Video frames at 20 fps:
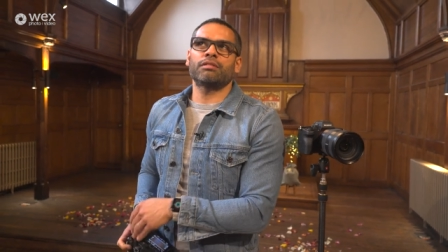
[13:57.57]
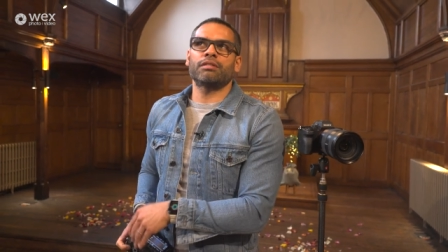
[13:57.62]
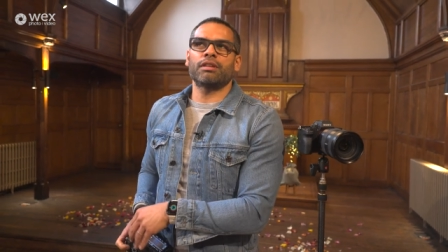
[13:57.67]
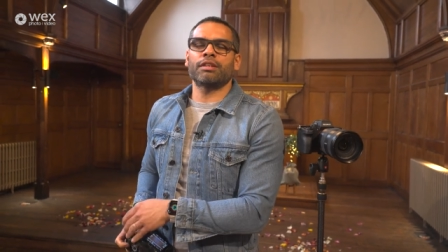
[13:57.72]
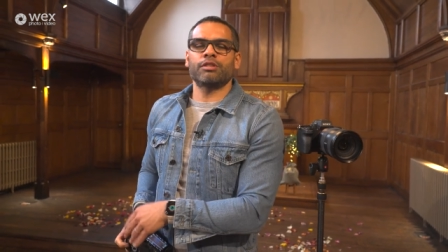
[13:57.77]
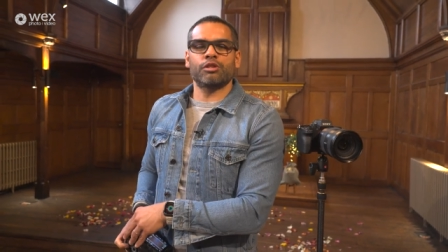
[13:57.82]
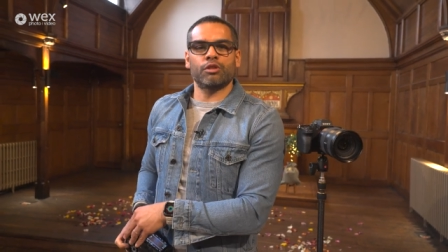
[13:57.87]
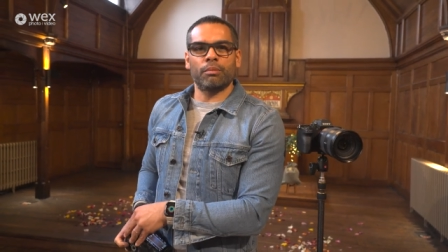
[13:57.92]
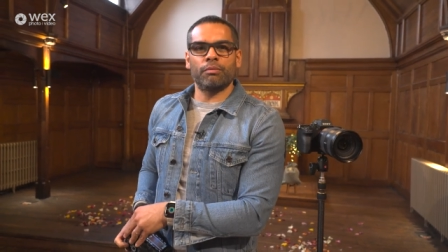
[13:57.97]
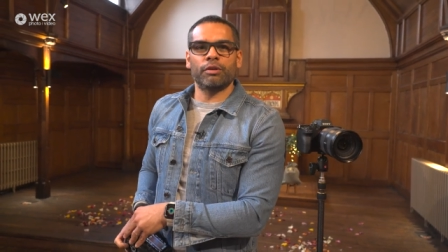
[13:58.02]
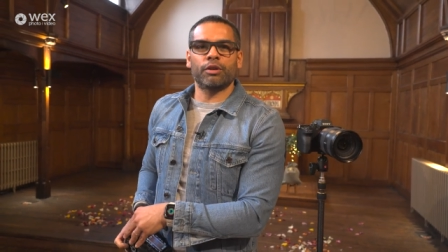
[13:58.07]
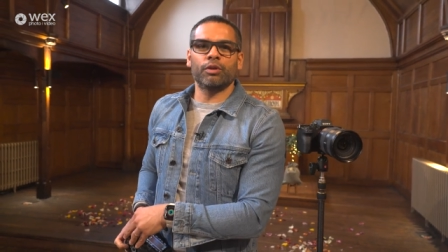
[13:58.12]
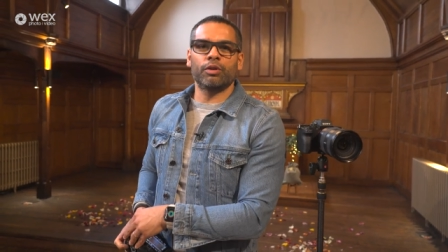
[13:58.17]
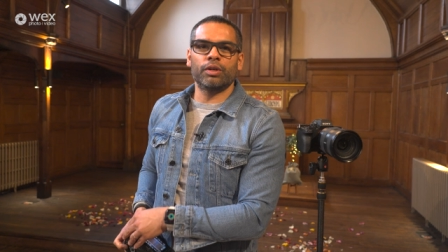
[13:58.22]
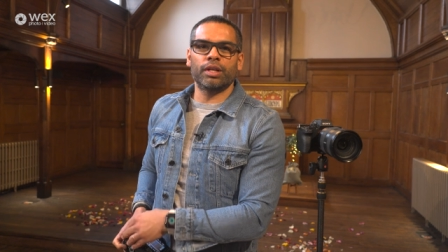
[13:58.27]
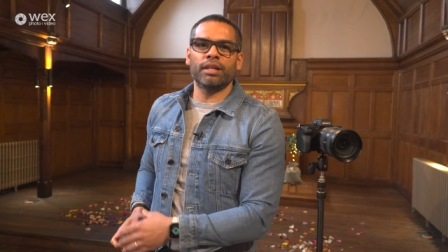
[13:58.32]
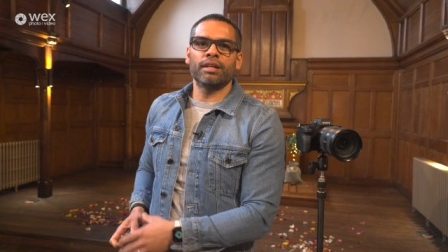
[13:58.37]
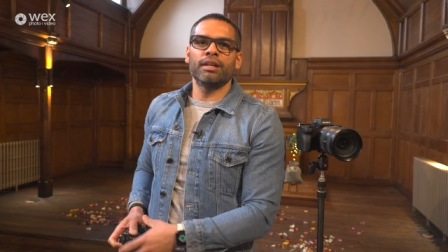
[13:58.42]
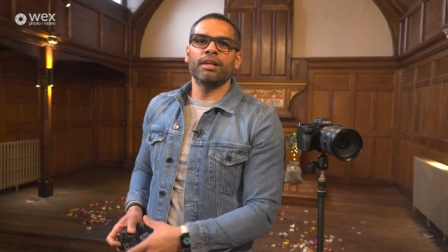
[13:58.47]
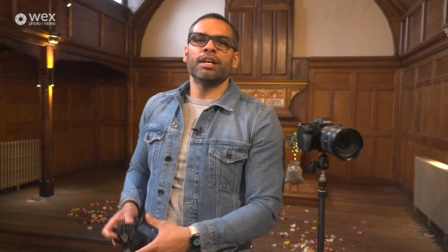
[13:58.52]
I stop
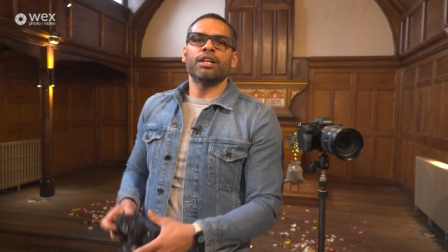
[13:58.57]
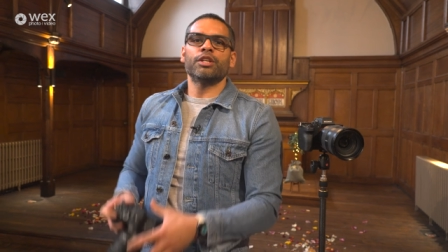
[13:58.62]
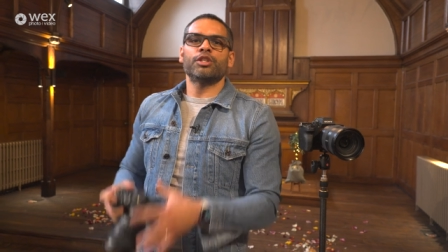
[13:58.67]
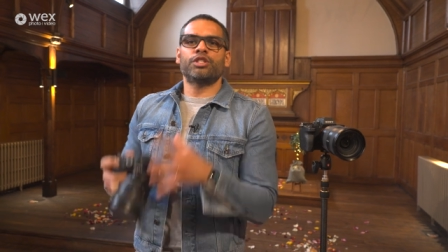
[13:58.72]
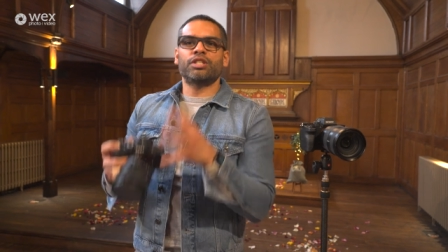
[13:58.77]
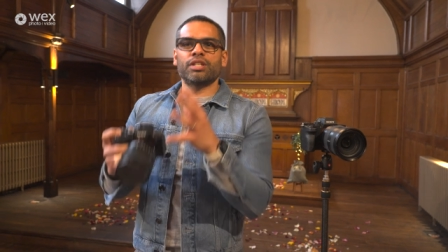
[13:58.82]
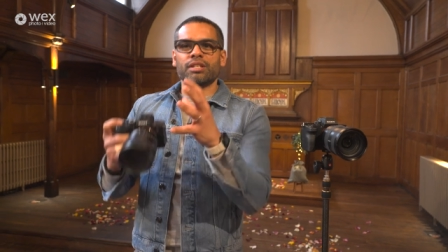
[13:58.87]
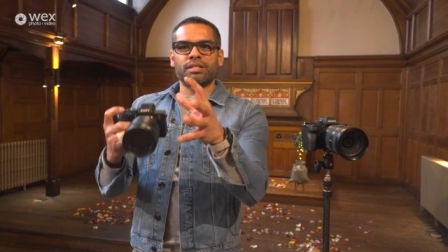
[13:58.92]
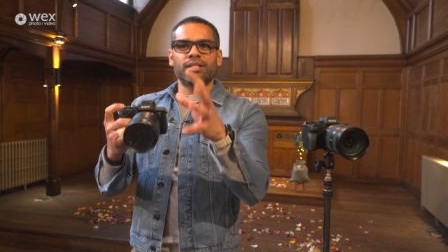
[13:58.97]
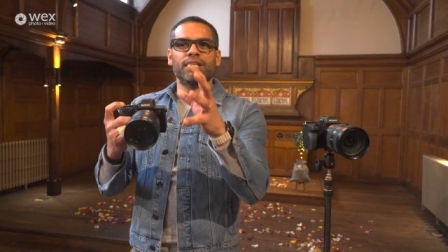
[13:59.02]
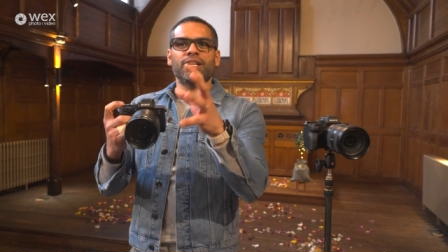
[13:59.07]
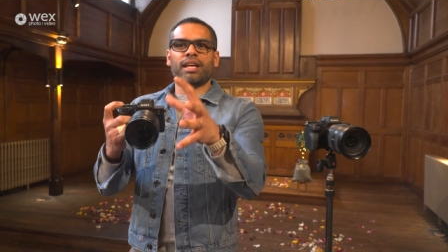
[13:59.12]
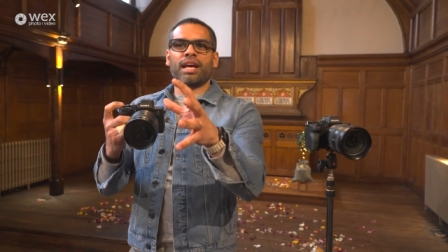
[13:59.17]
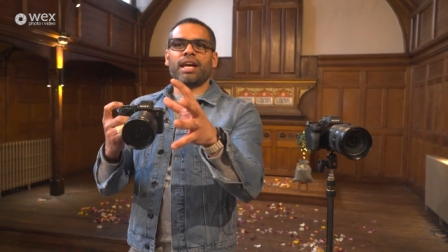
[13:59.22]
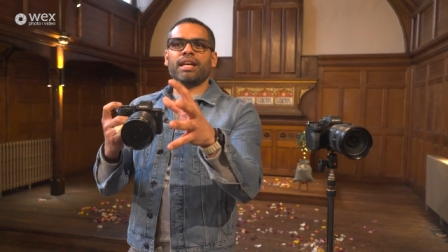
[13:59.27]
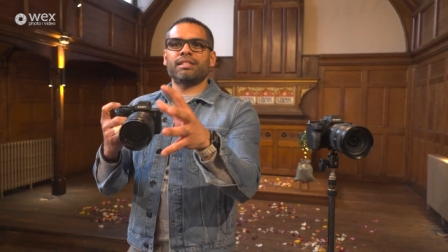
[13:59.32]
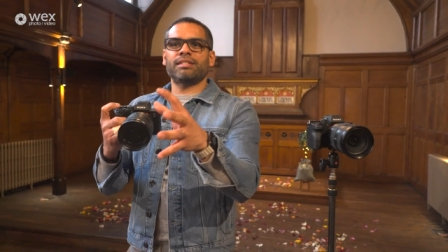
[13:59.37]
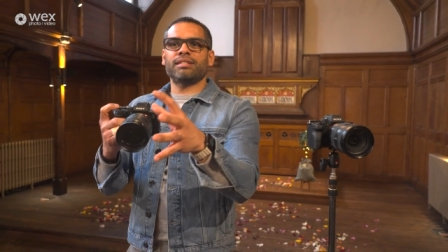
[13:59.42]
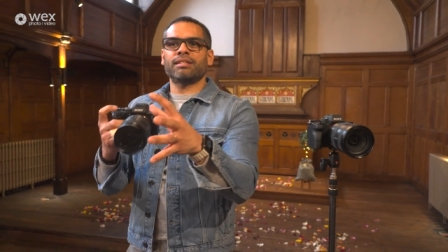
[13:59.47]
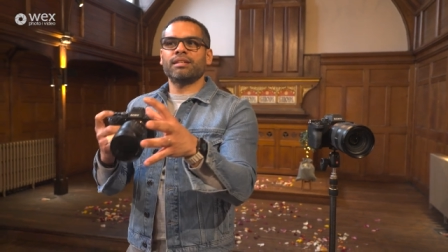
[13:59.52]
recording, just in
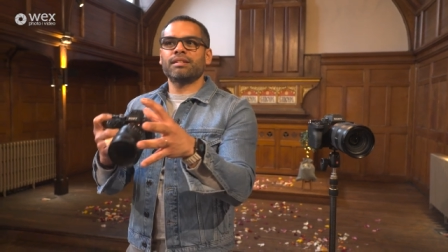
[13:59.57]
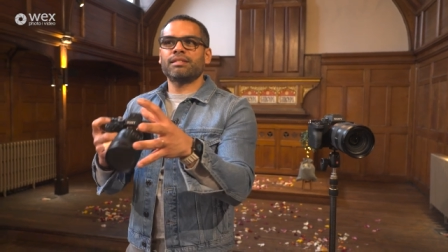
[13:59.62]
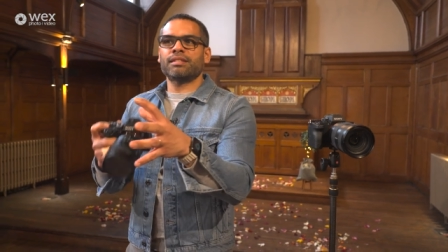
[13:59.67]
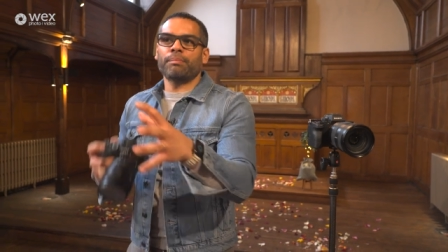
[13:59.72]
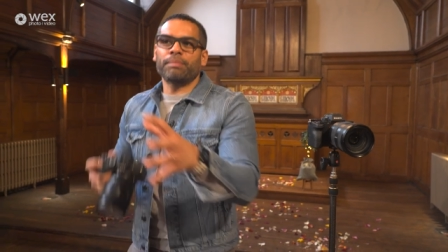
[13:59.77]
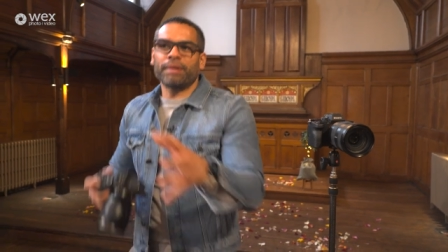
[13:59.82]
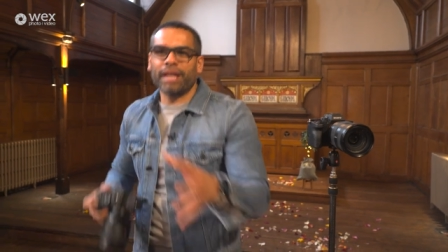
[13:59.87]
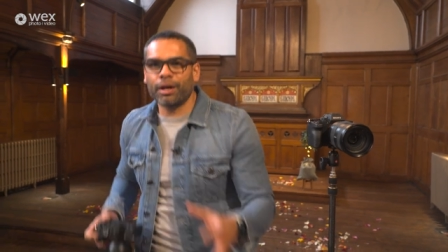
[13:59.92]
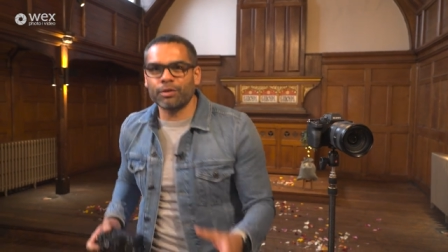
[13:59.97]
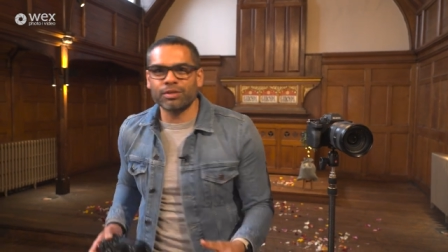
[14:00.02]
case something